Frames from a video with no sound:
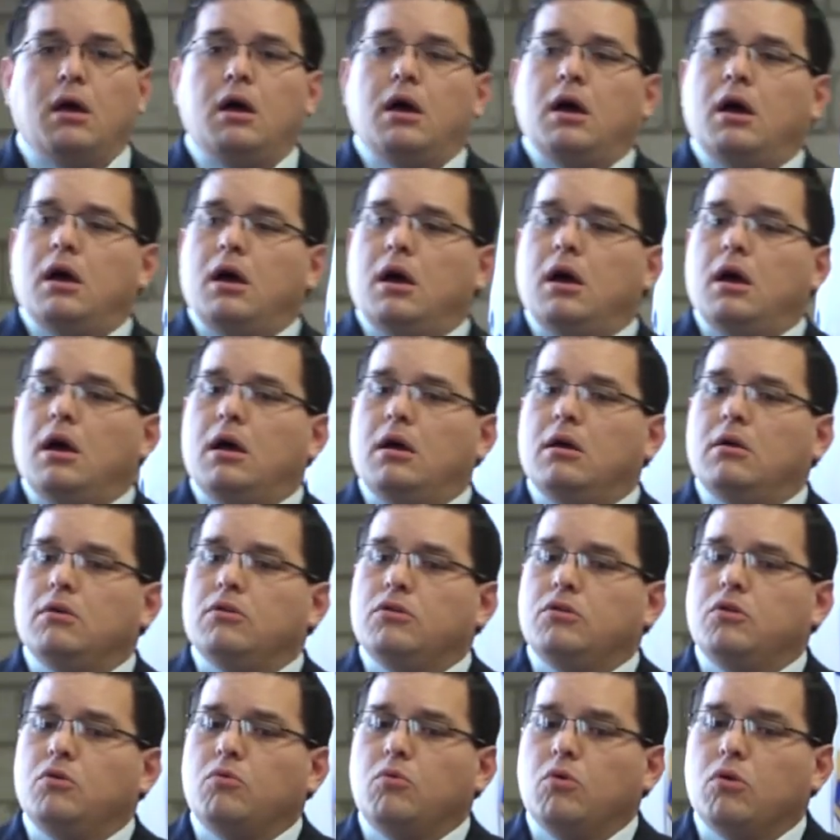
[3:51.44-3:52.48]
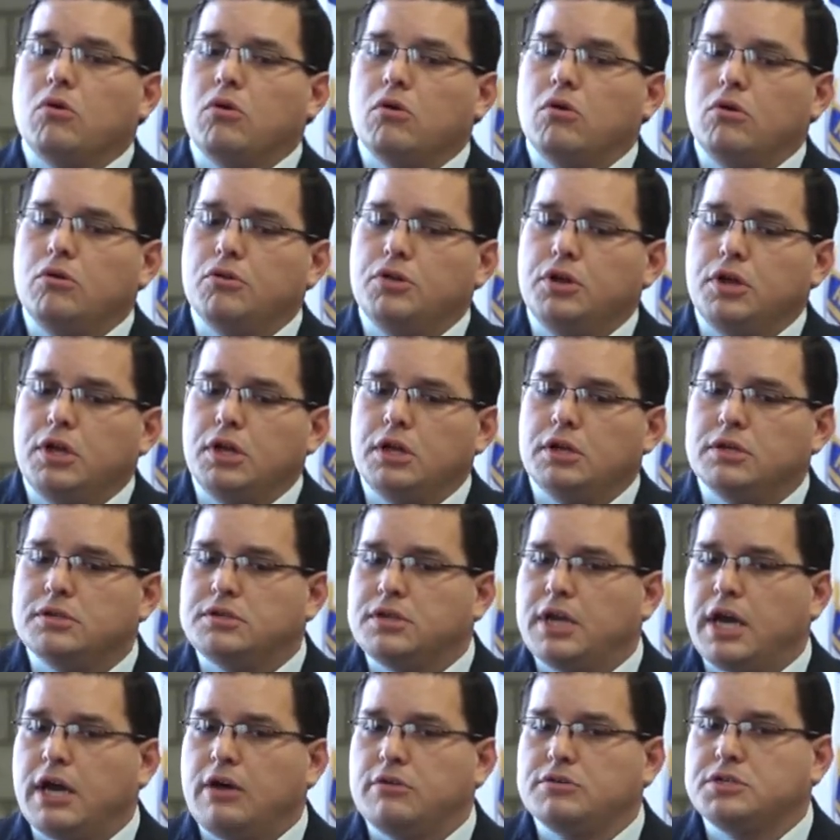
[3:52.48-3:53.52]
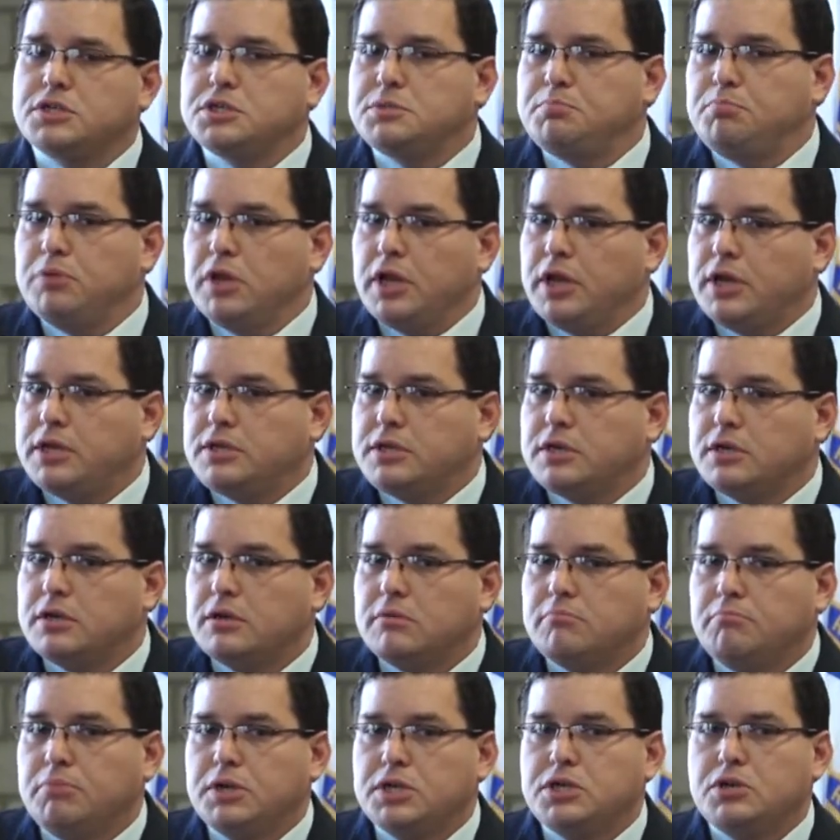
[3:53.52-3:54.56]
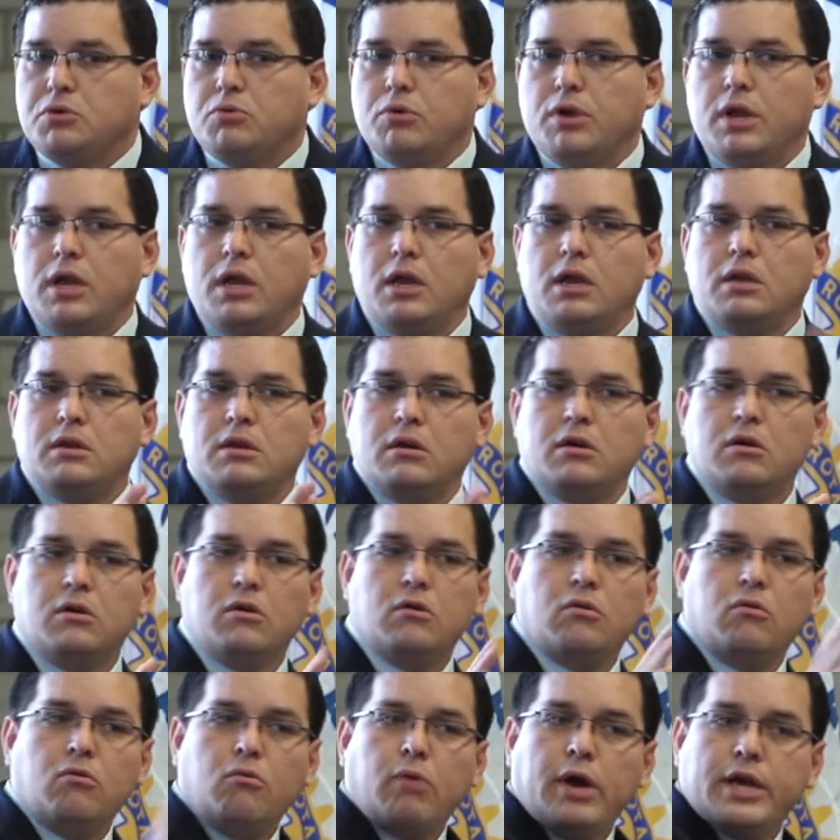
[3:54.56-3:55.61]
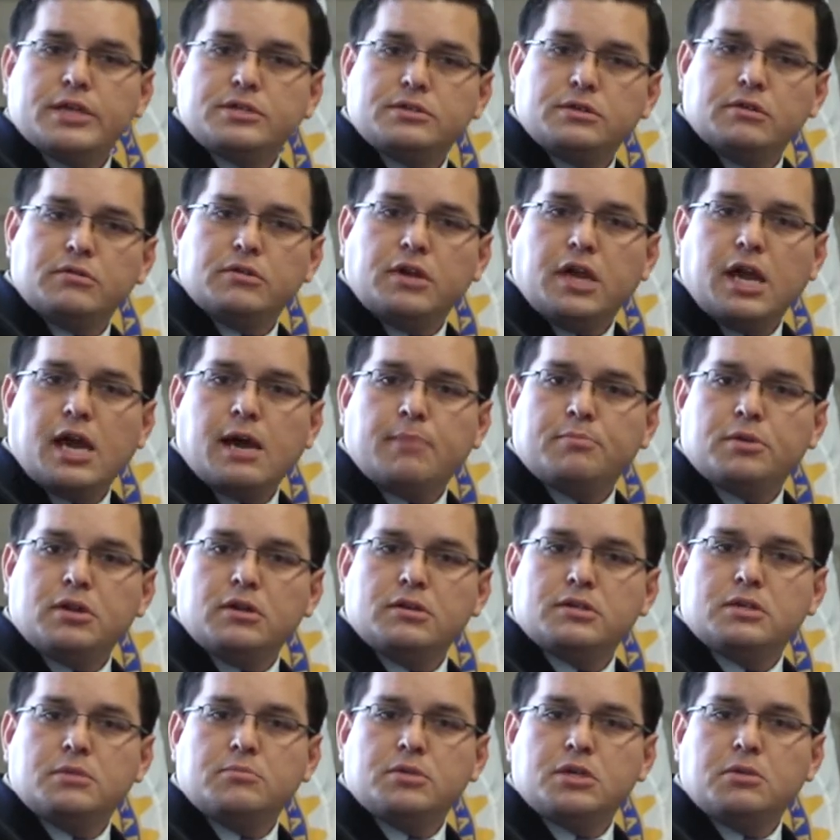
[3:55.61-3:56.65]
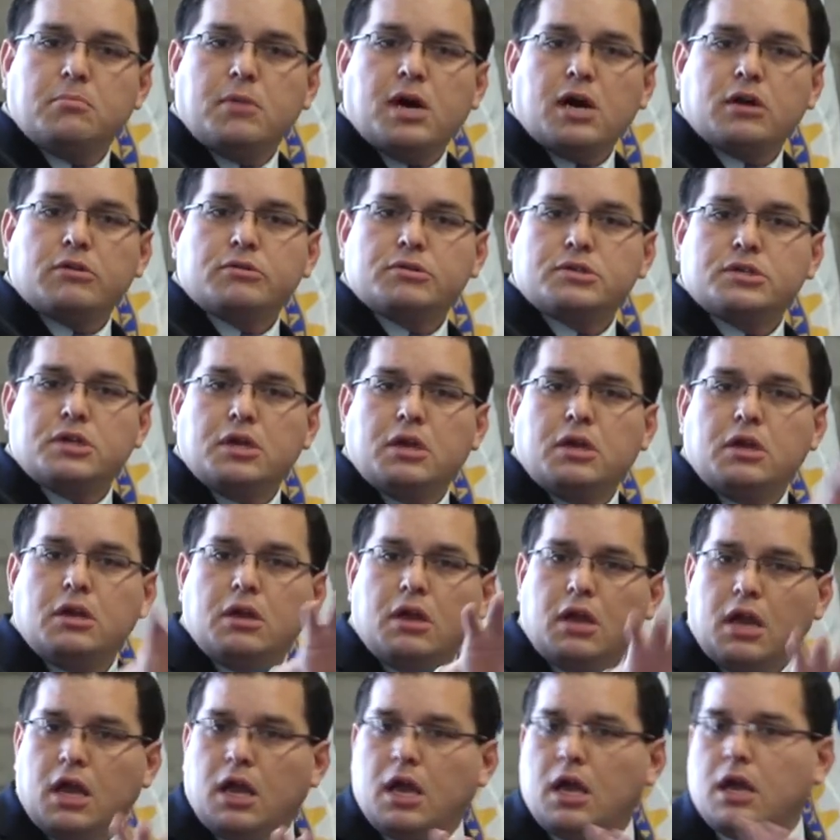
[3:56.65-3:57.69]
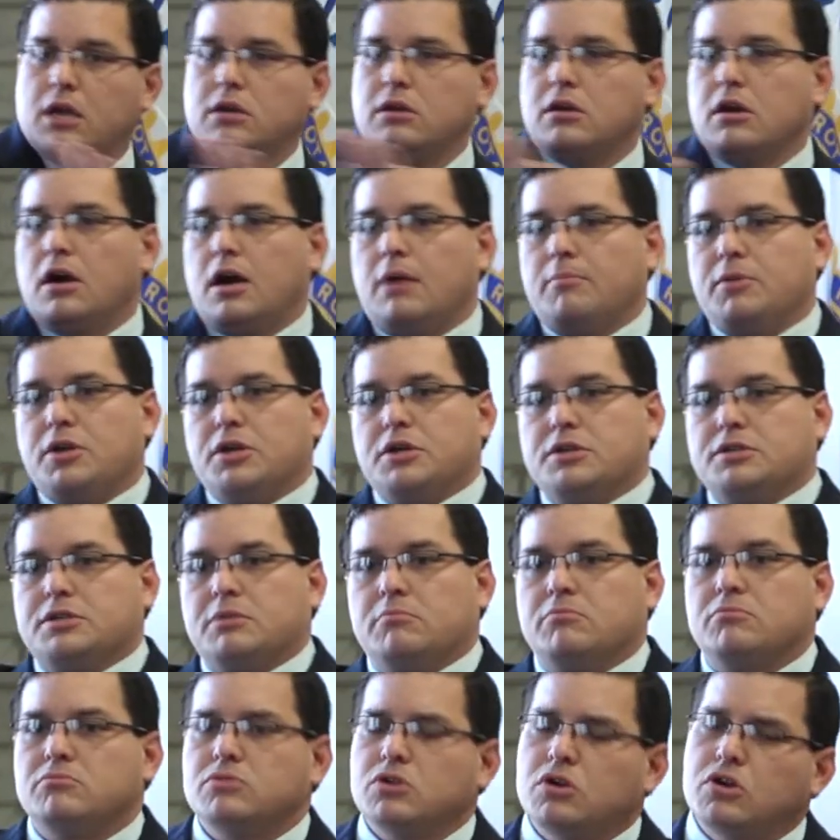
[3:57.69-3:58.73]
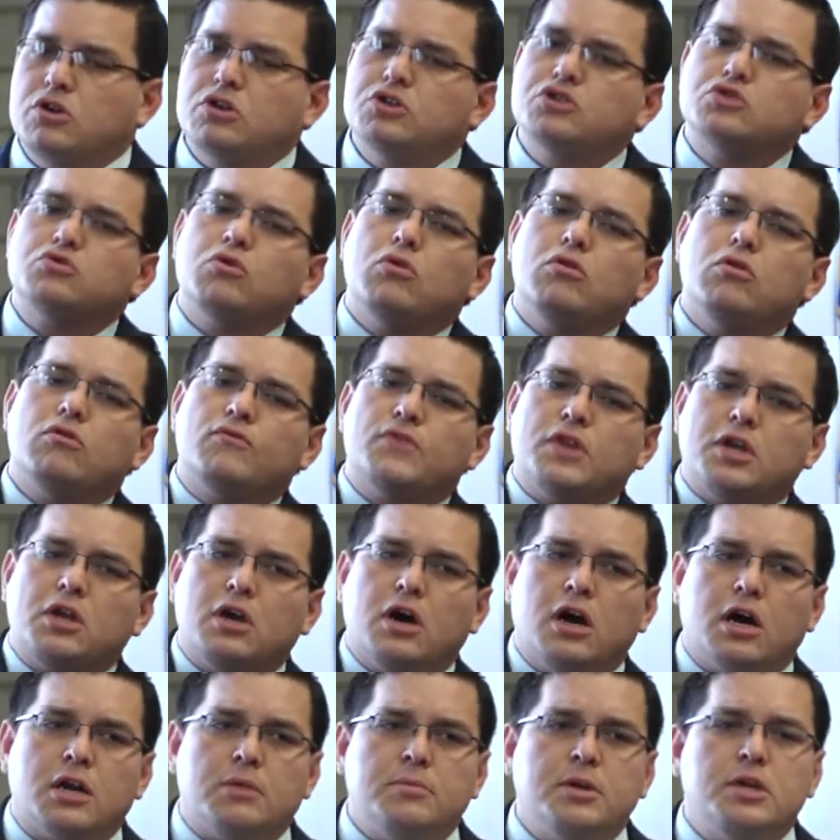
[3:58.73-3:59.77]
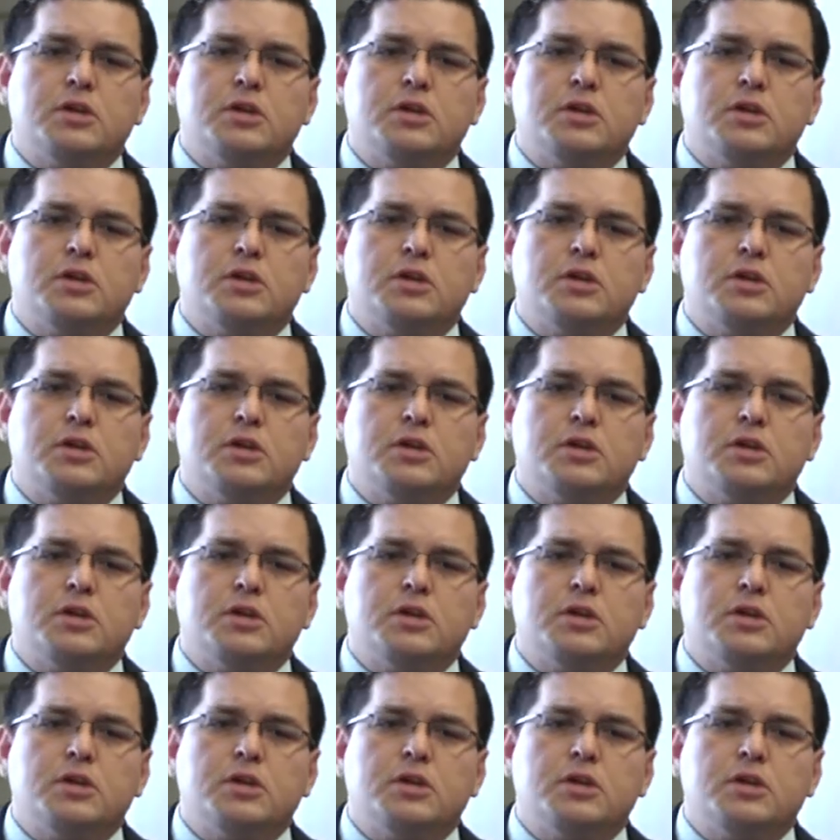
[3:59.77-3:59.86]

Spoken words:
The world is now split between Western capitalism and democracy and communism, control over the economy,